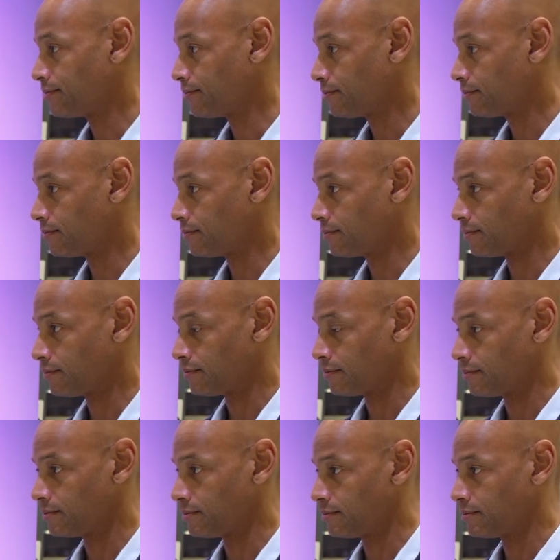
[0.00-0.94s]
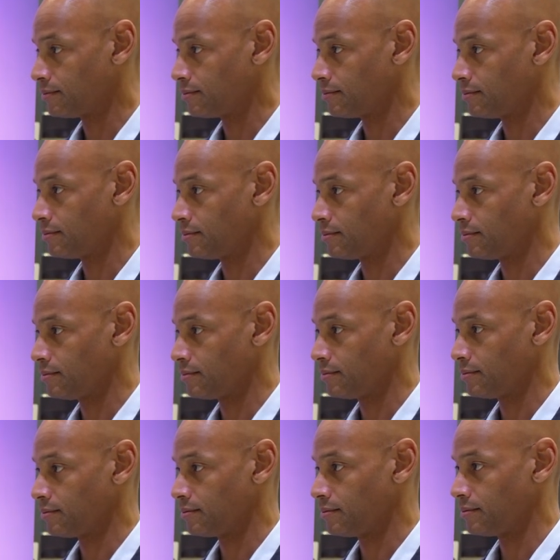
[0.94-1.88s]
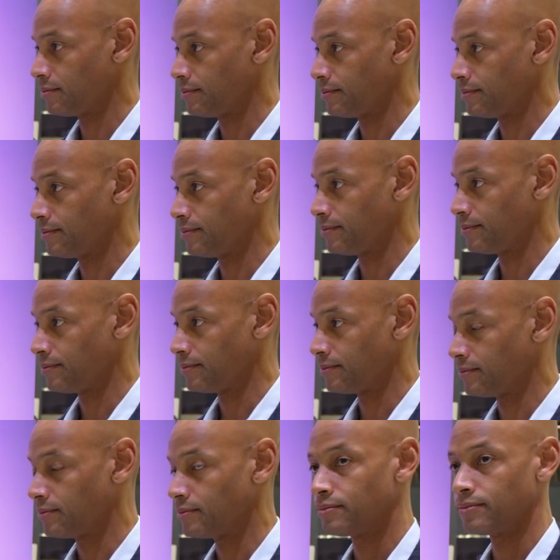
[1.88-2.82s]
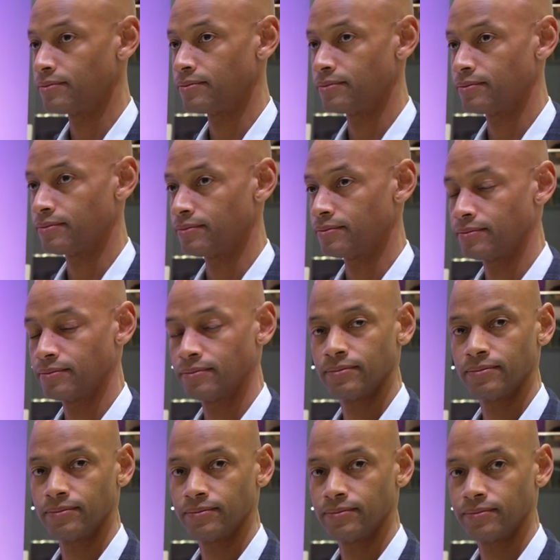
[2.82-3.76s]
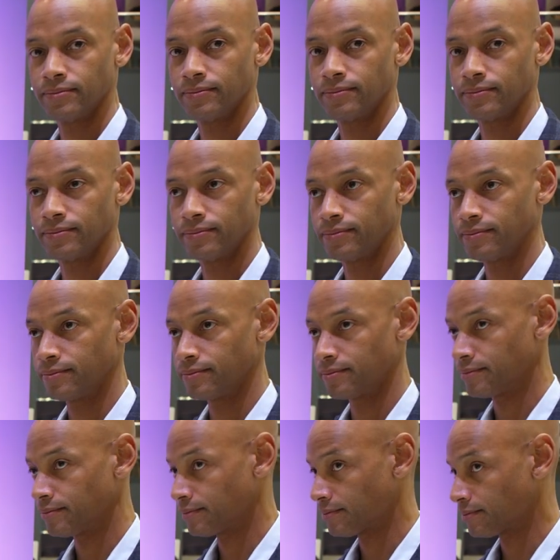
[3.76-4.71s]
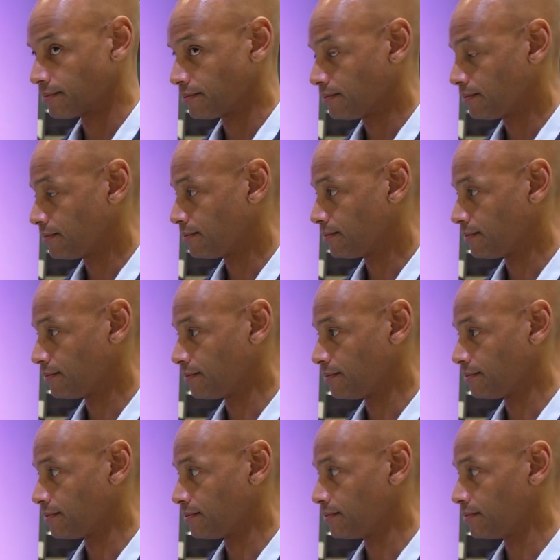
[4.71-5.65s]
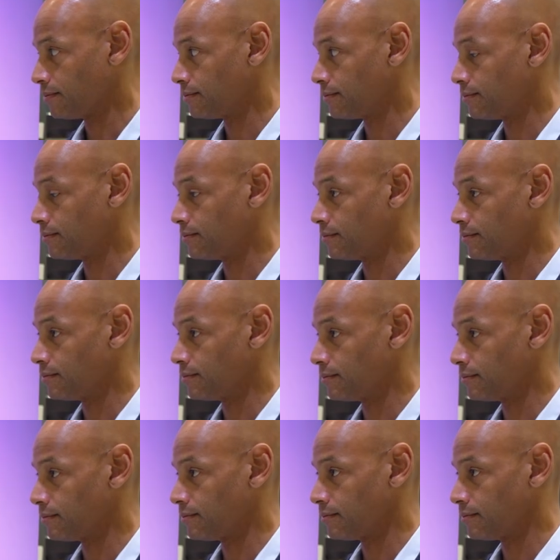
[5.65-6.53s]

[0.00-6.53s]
(not speaking)